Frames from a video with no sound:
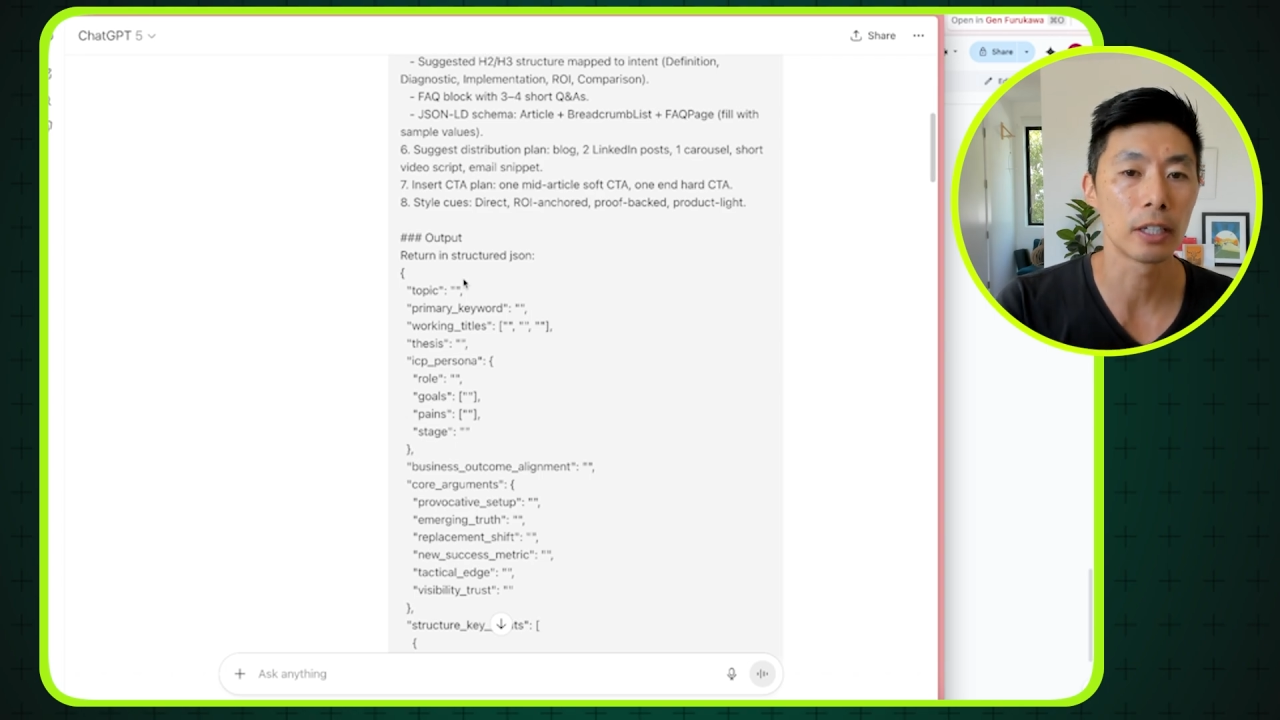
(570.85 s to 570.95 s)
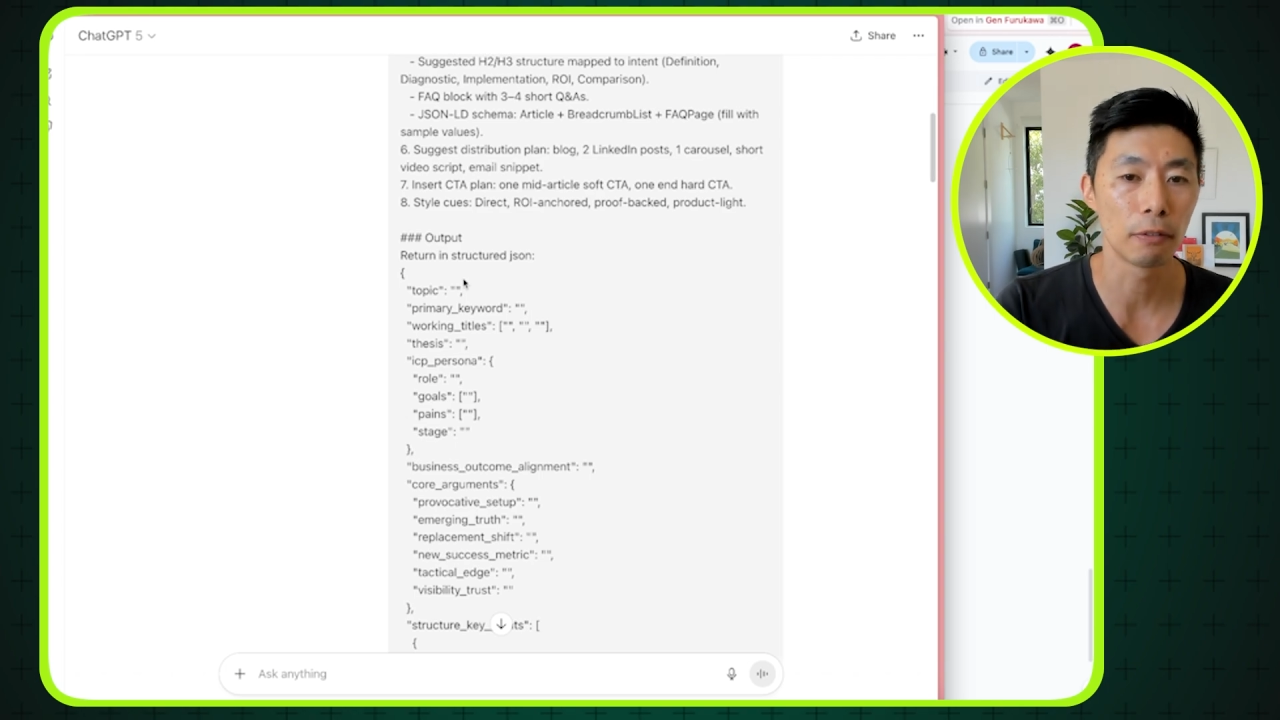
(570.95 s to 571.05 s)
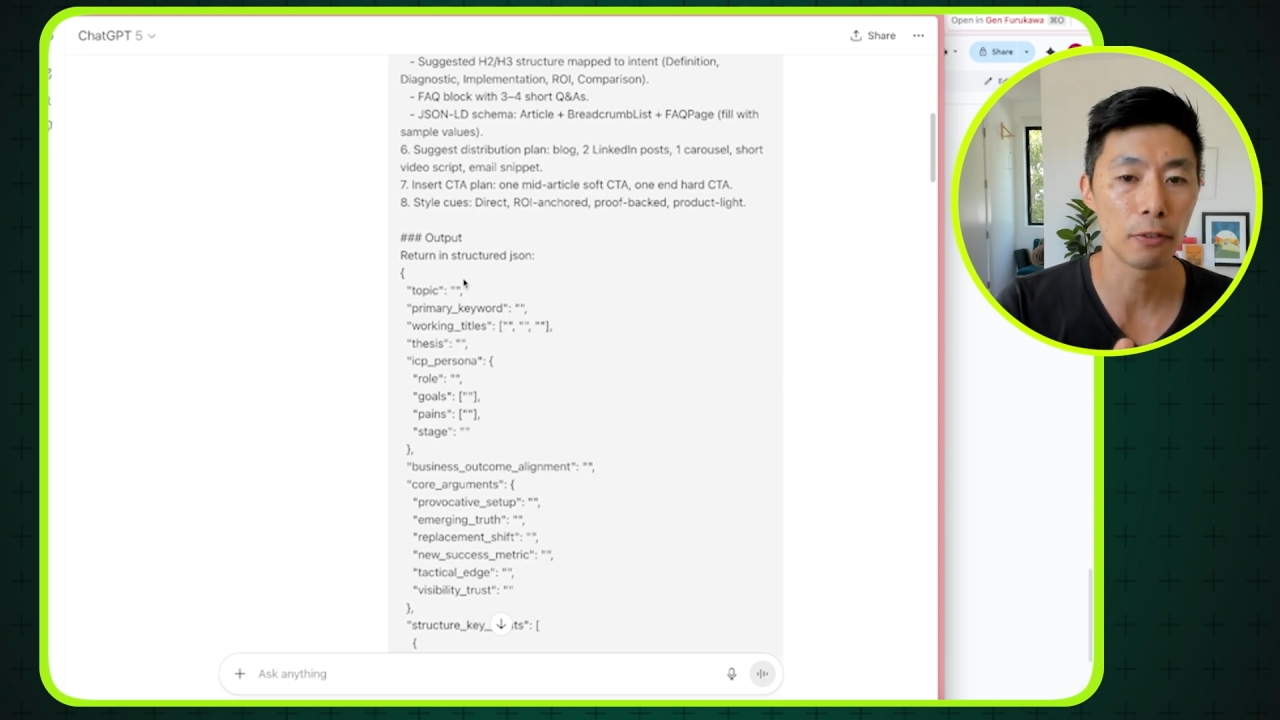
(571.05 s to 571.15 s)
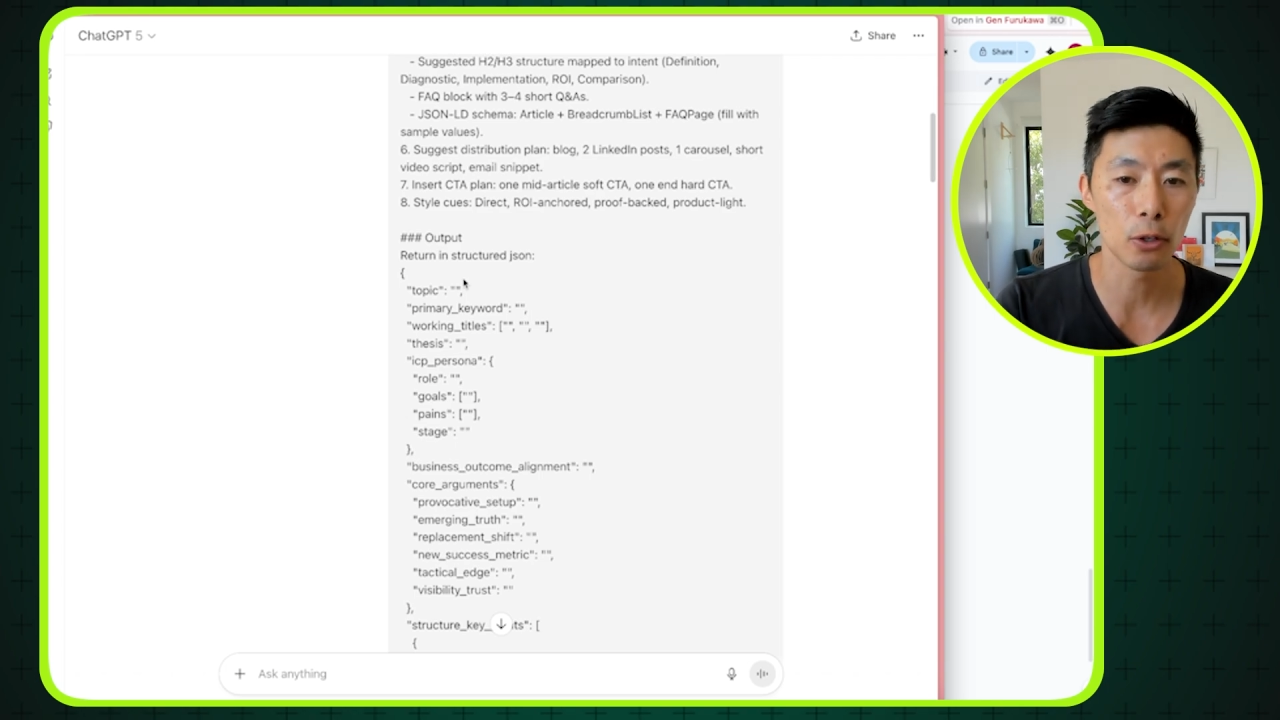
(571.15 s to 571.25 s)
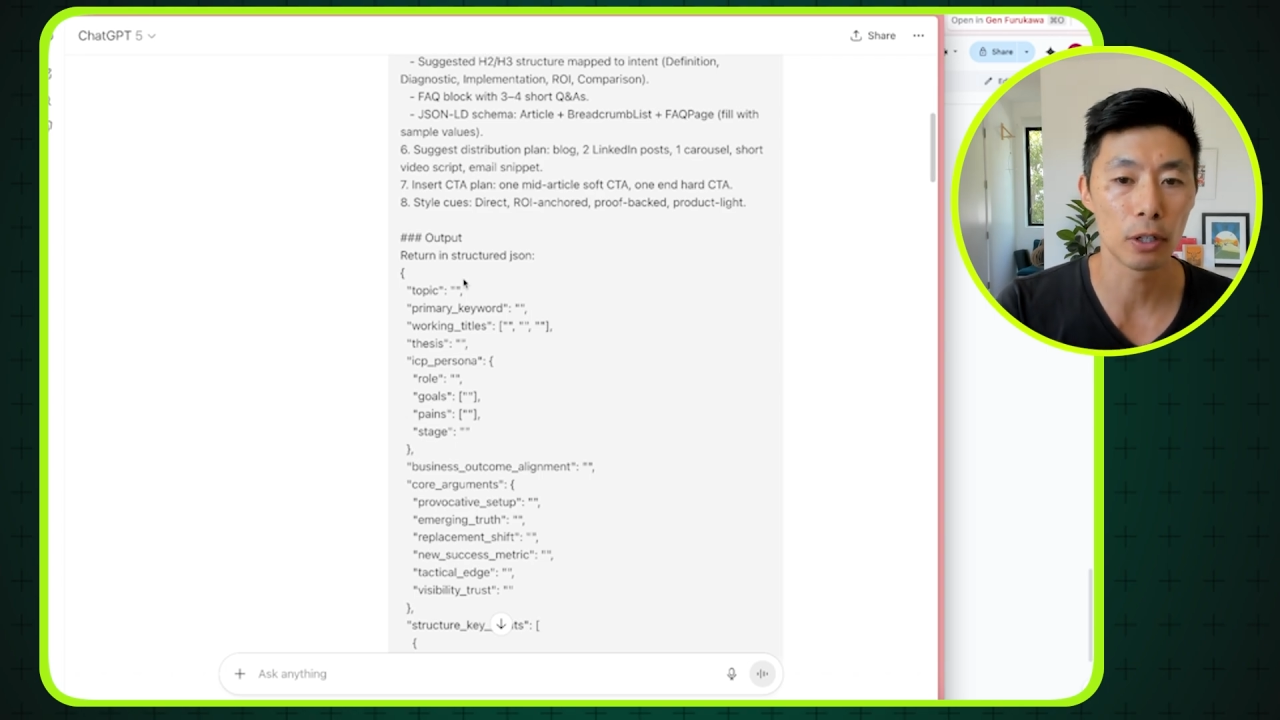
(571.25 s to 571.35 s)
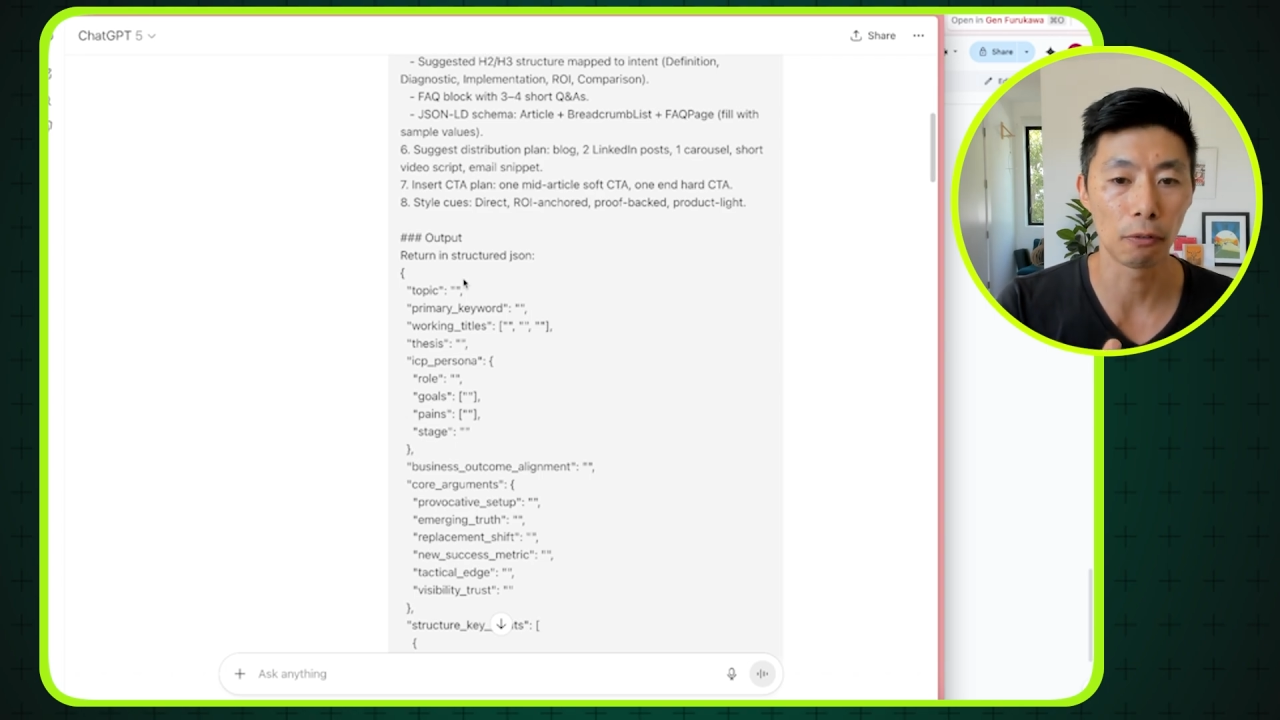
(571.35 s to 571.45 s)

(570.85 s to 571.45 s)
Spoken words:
in the future,